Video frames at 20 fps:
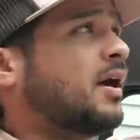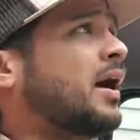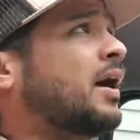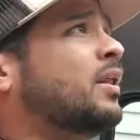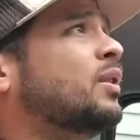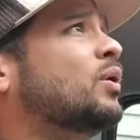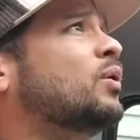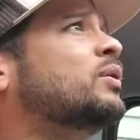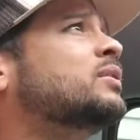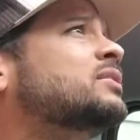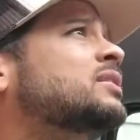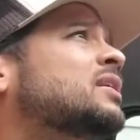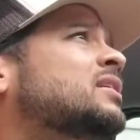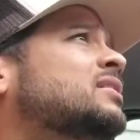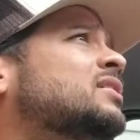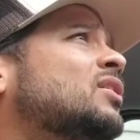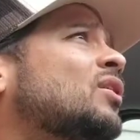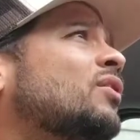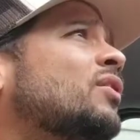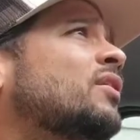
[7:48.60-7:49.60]
I noticed
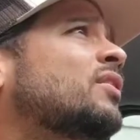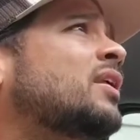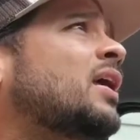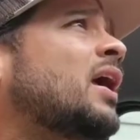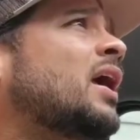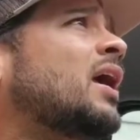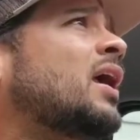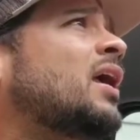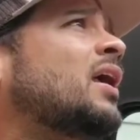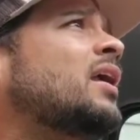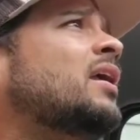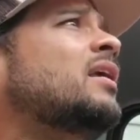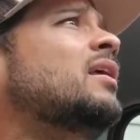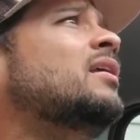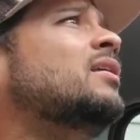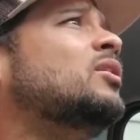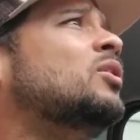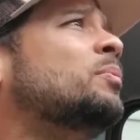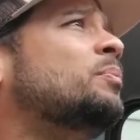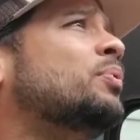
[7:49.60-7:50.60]
this the other day.
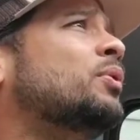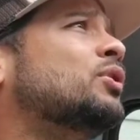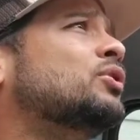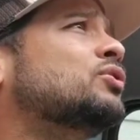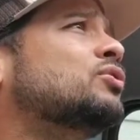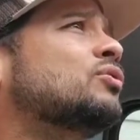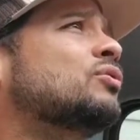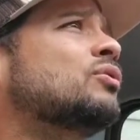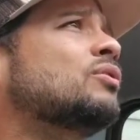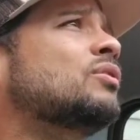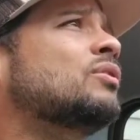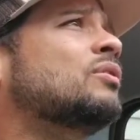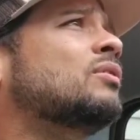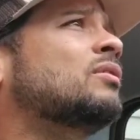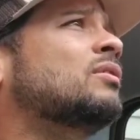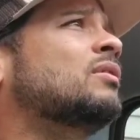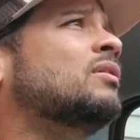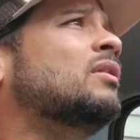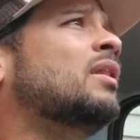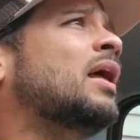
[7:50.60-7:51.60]
You push your
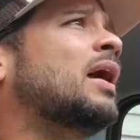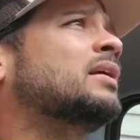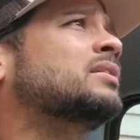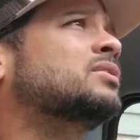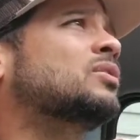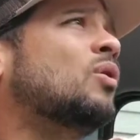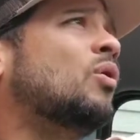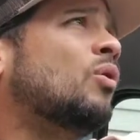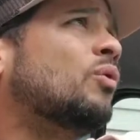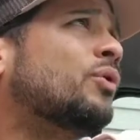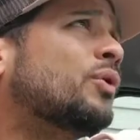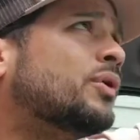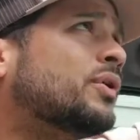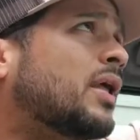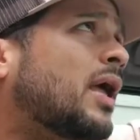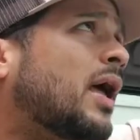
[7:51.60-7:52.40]
glass holder